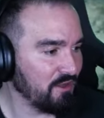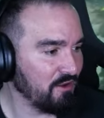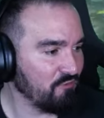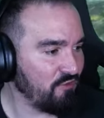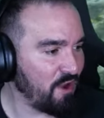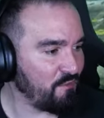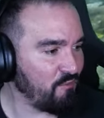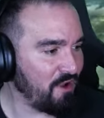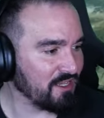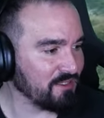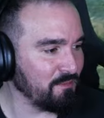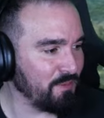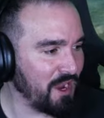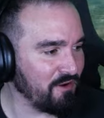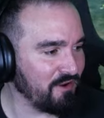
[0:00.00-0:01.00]
Raf, Raz
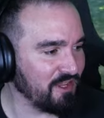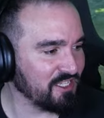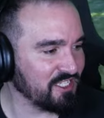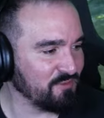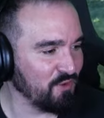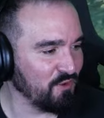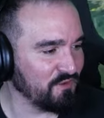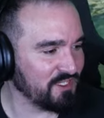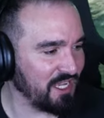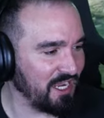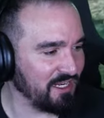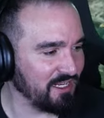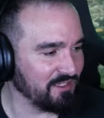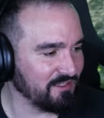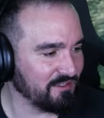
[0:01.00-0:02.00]
and Barry, smooth
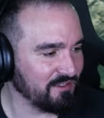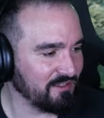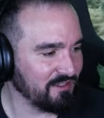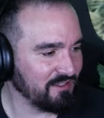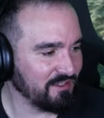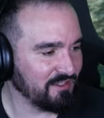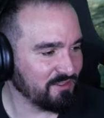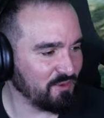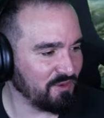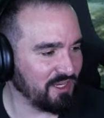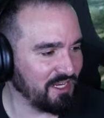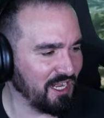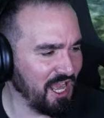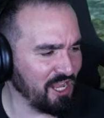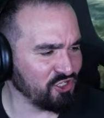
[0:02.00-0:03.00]
sailing. That's what we
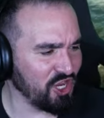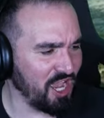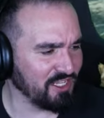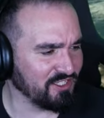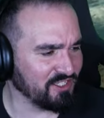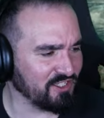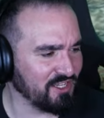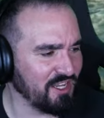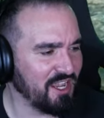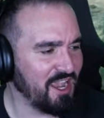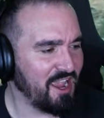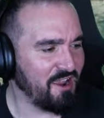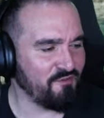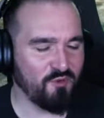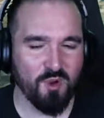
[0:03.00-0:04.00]
need. Legends!
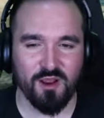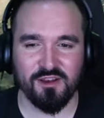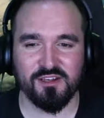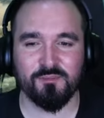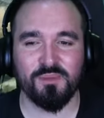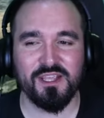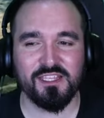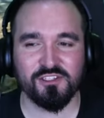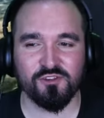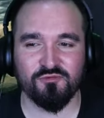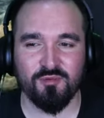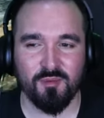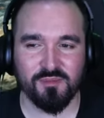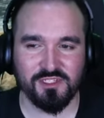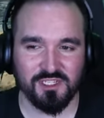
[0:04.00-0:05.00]
Everyone, please do
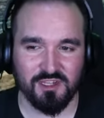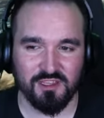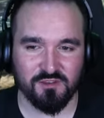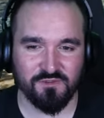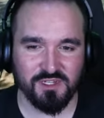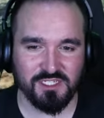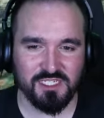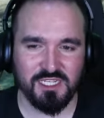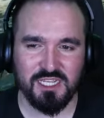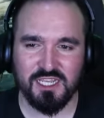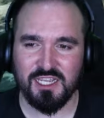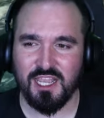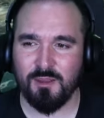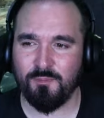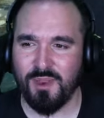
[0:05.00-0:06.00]
remember to like the vid.
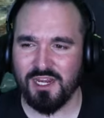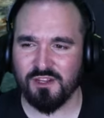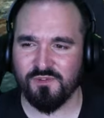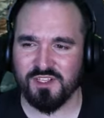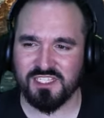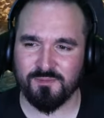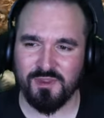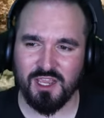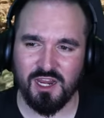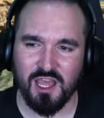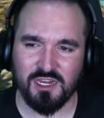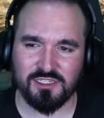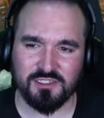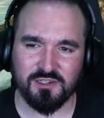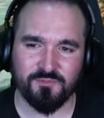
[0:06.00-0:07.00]
It benefits me a
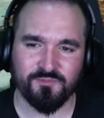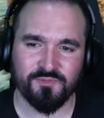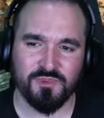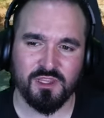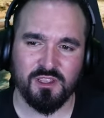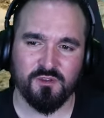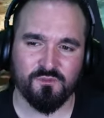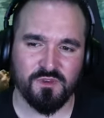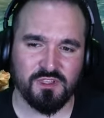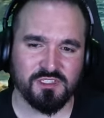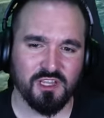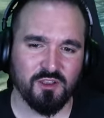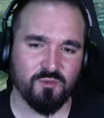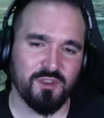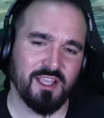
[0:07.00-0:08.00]
lot.
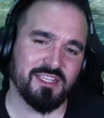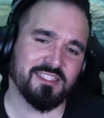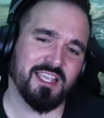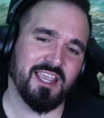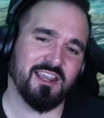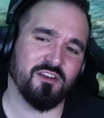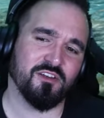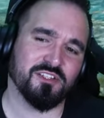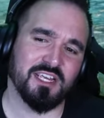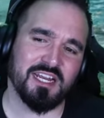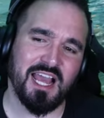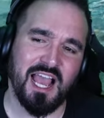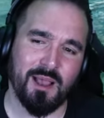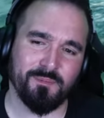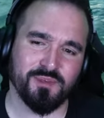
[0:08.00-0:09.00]
Feels like it's taken us an
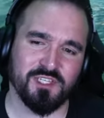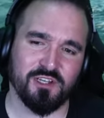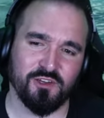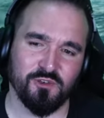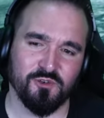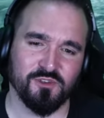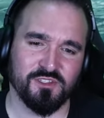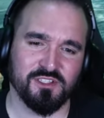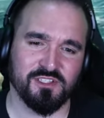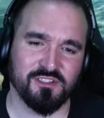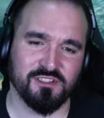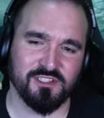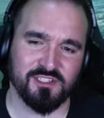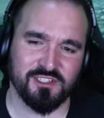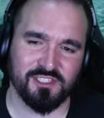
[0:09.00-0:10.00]
absolute
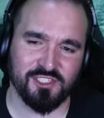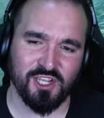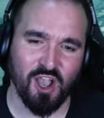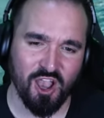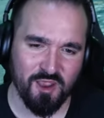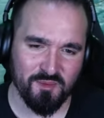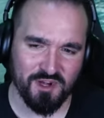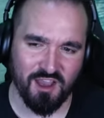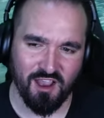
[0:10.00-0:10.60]
time and a